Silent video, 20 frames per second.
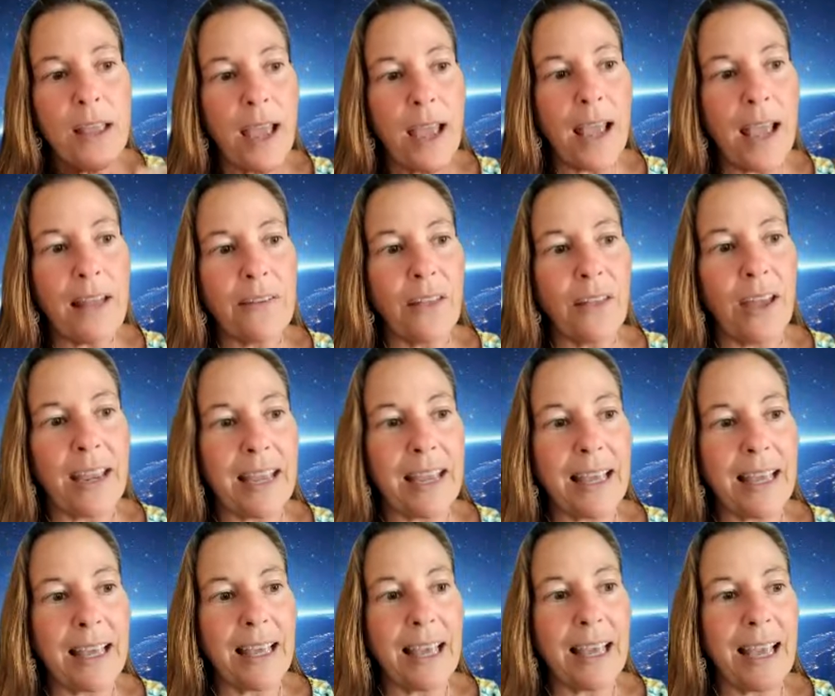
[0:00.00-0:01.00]
And like,
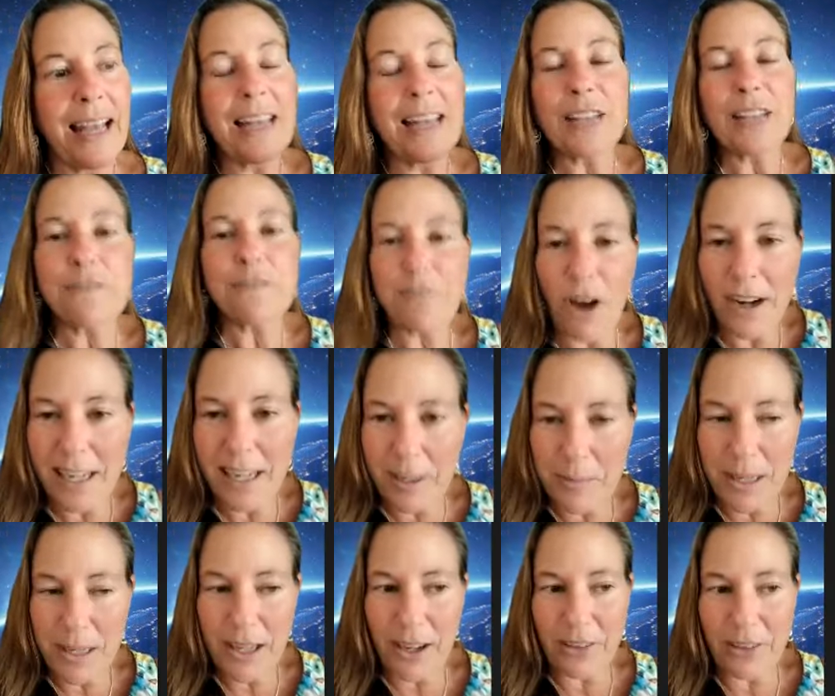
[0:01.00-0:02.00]
and it's funny
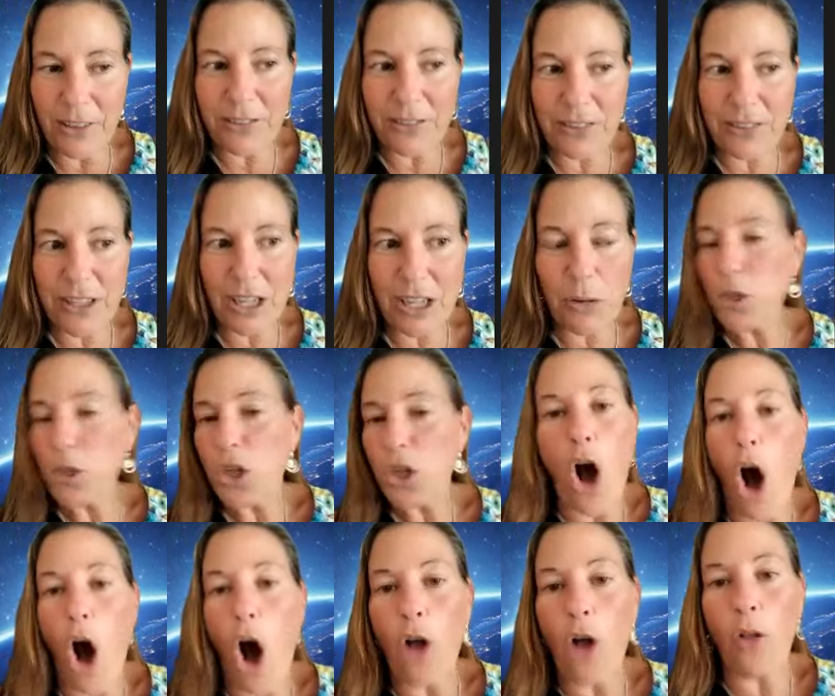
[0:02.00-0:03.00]
because it was
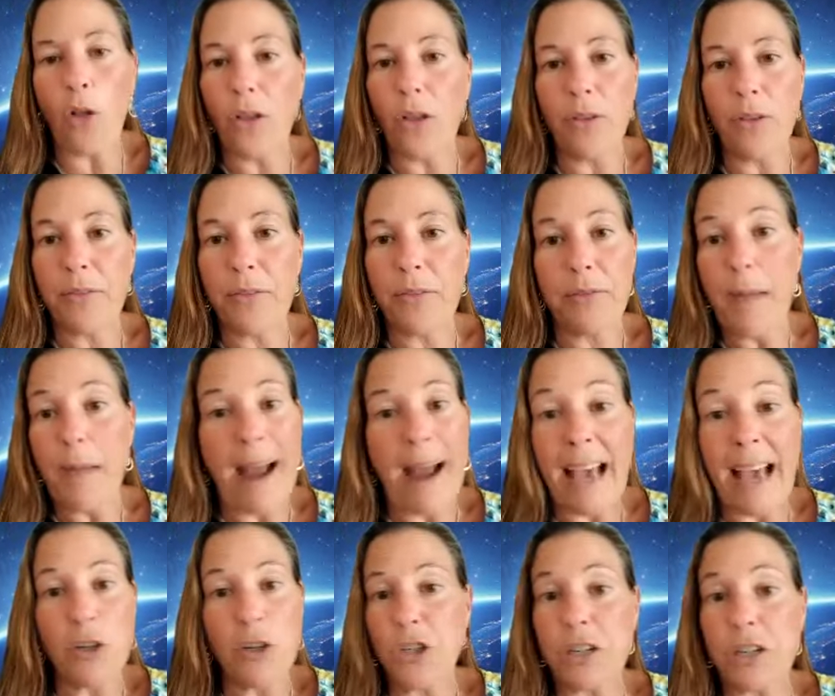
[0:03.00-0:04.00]
all my
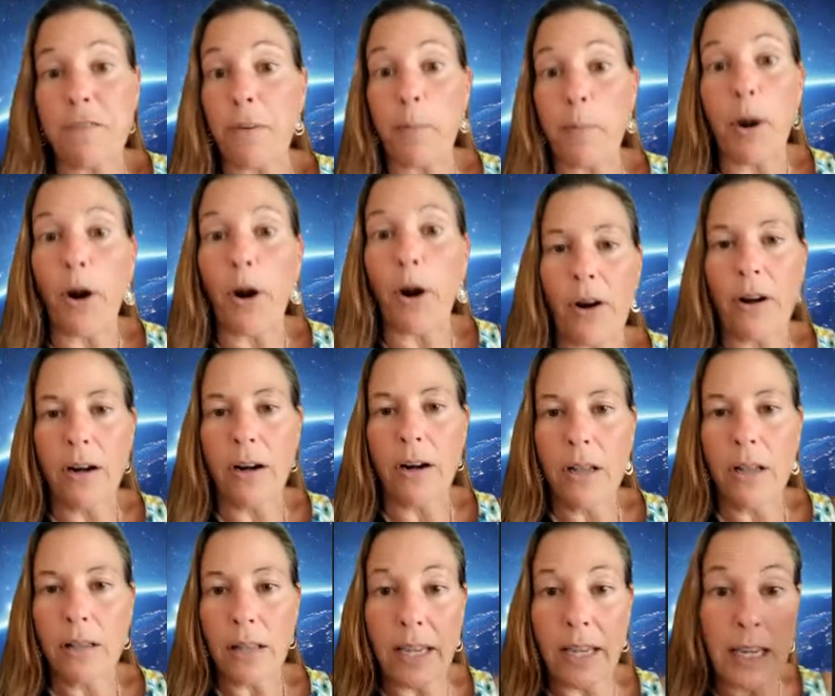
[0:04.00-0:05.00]
energy from her
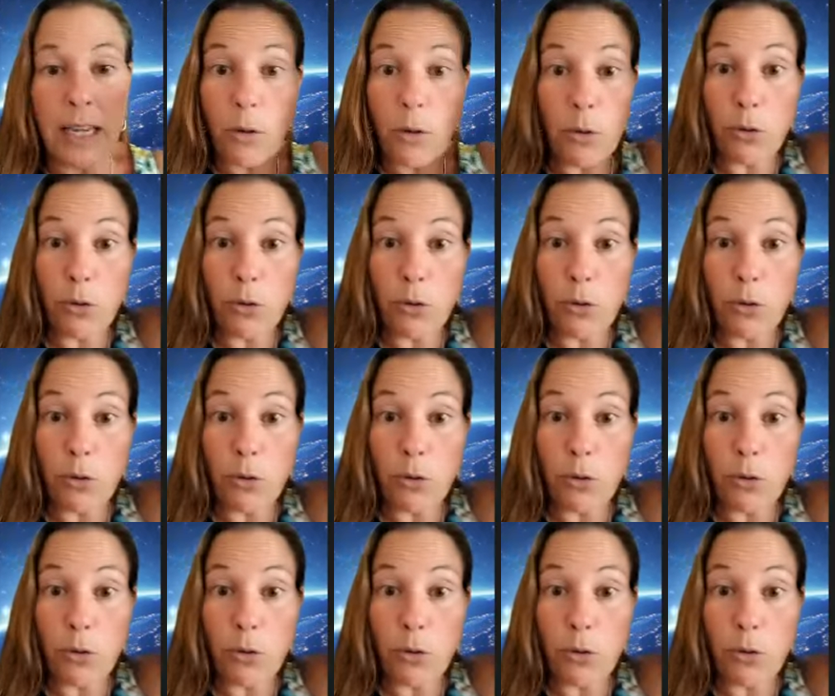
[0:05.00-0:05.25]
like yep.